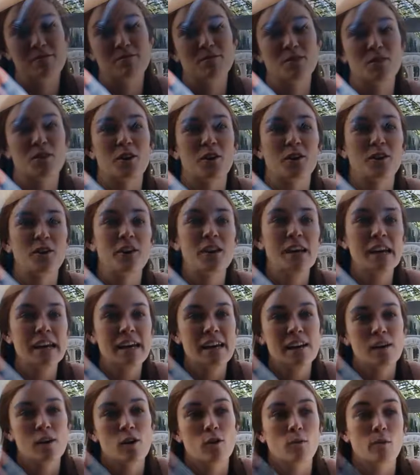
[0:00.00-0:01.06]
So
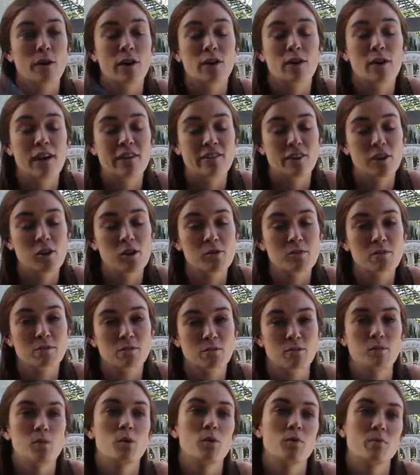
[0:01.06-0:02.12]
we all have our
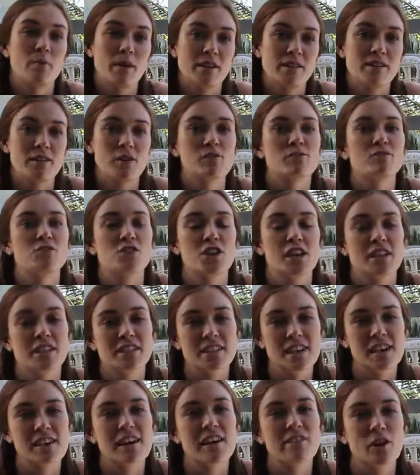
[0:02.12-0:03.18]
open, well, myself, Janine and
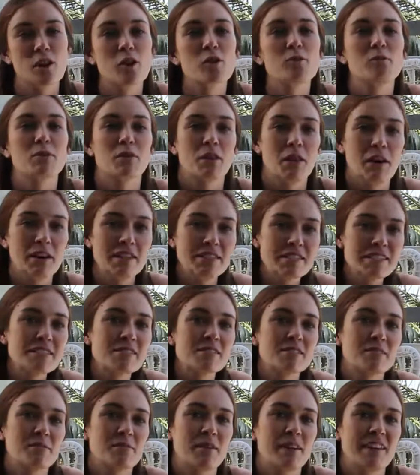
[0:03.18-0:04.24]
Dale have our open
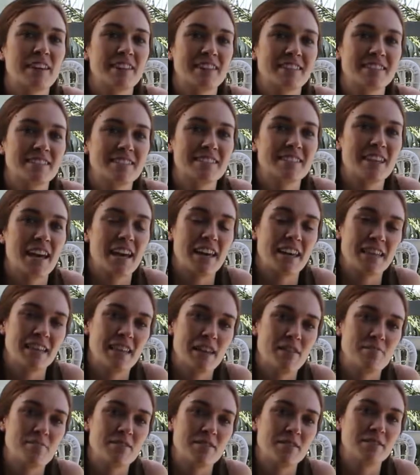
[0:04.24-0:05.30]
licence, so we can take
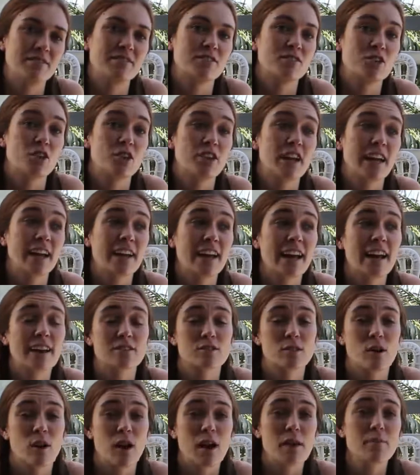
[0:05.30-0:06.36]
them and donate our
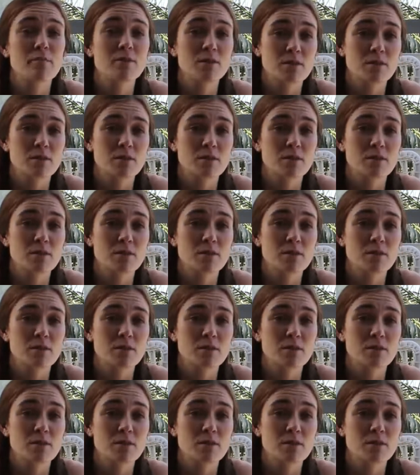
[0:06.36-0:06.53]
time